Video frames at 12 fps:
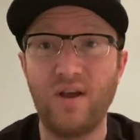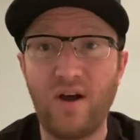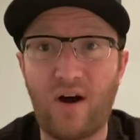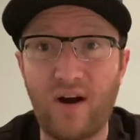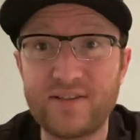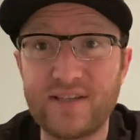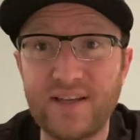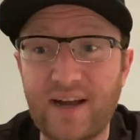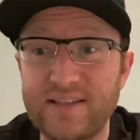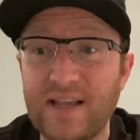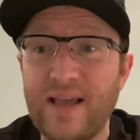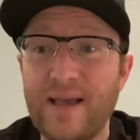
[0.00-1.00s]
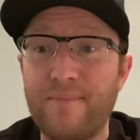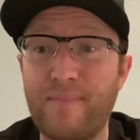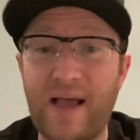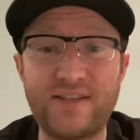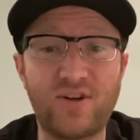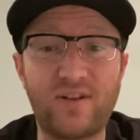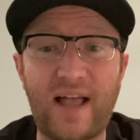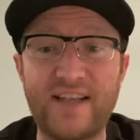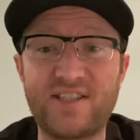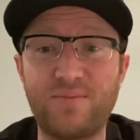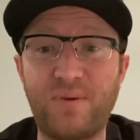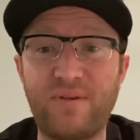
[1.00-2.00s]
Honestly, guys,
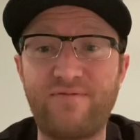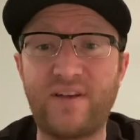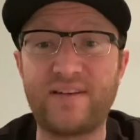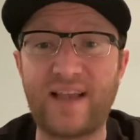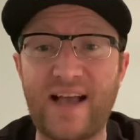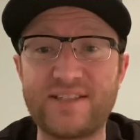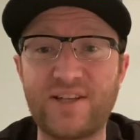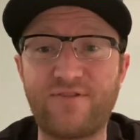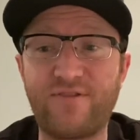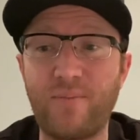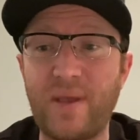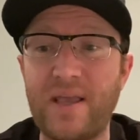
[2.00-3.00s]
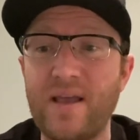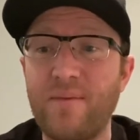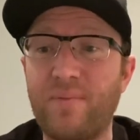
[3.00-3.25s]
Masterclass has been fantastic for me